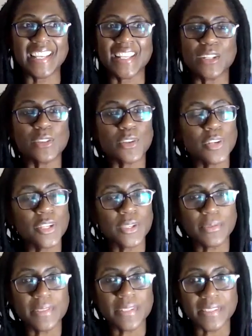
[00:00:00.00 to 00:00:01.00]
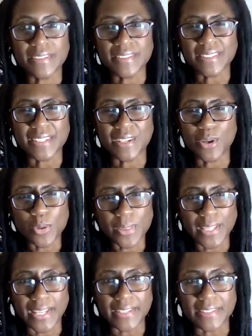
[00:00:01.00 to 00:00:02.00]
can alert you to, to
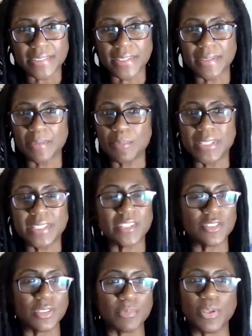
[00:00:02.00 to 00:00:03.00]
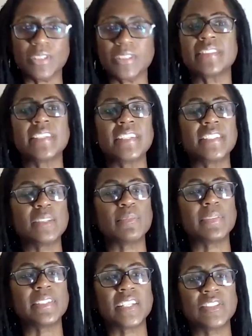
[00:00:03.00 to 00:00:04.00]
early to potential emergencies, to
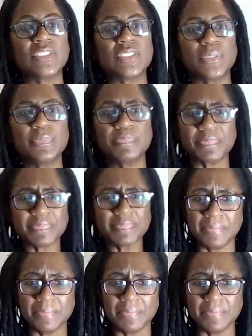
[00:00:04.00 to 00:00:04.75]
potential